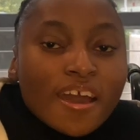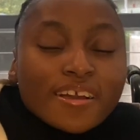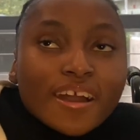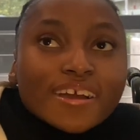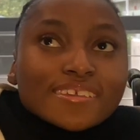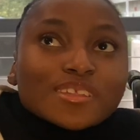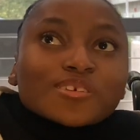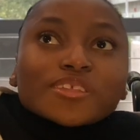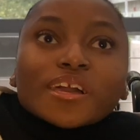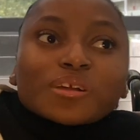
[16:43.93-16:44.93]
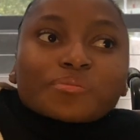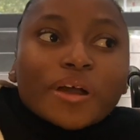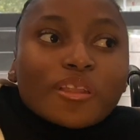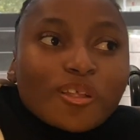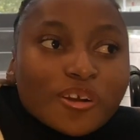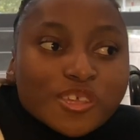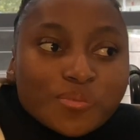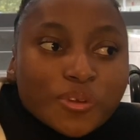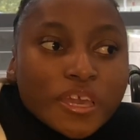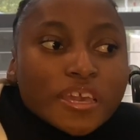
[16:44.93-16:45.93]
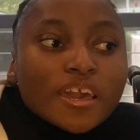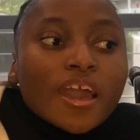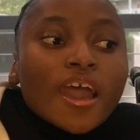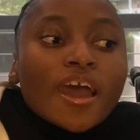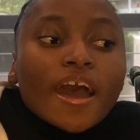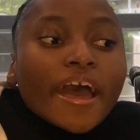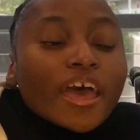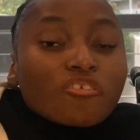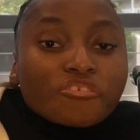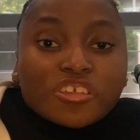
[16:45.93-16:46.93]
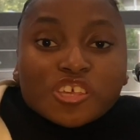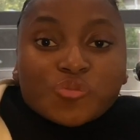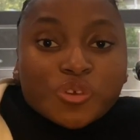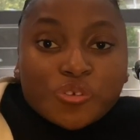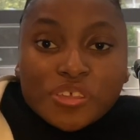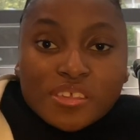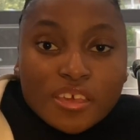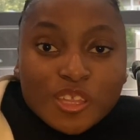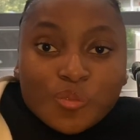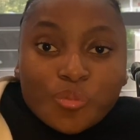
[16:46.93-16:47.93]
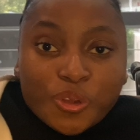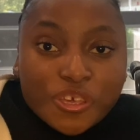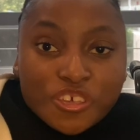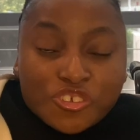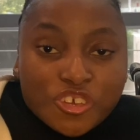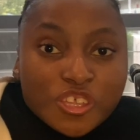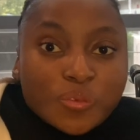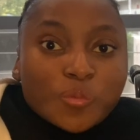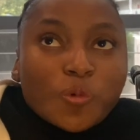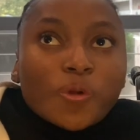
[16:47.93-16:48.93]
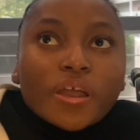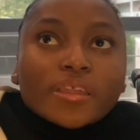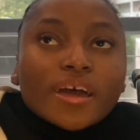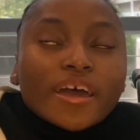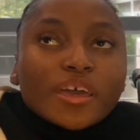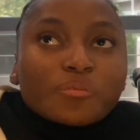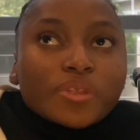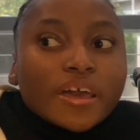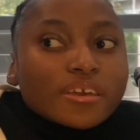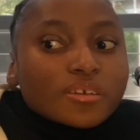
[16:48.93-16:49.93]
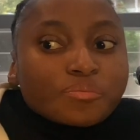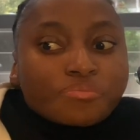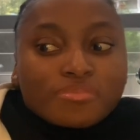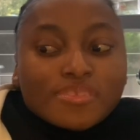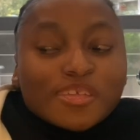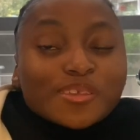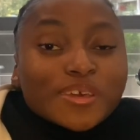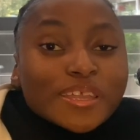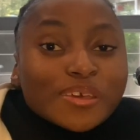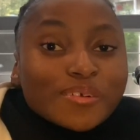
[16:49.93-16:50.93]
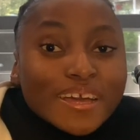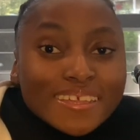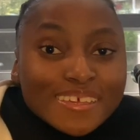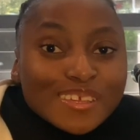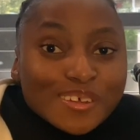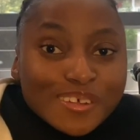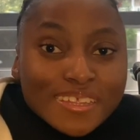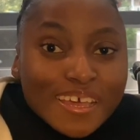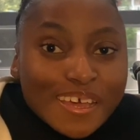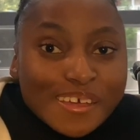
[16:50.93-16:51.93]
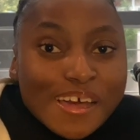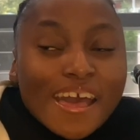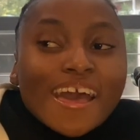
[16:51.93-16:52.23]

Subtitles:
Guys, it was like my last break. I haven't experienced any breakage anymore, and I am like 21 years old now.